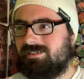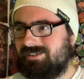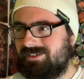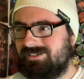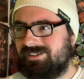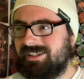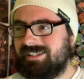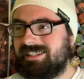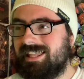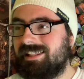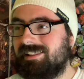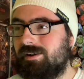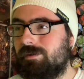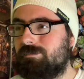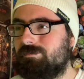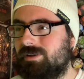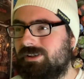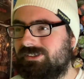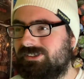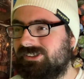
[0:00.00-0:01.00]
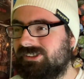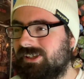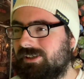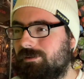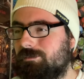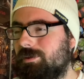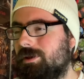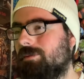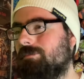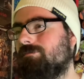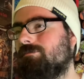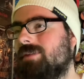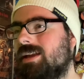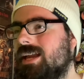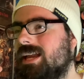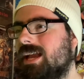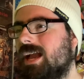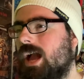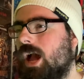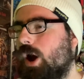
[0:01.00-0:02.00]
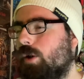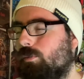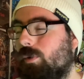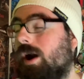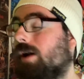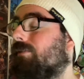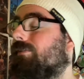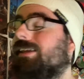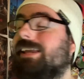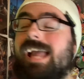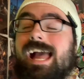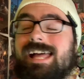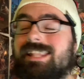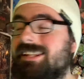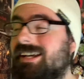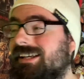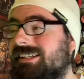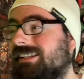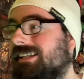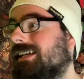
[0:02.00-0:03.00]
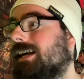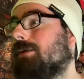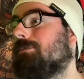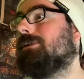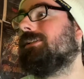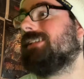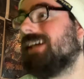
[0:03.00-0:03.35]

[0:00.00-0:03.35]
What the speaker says: You think that real piece is gonna be me? Well, you got another thing coming,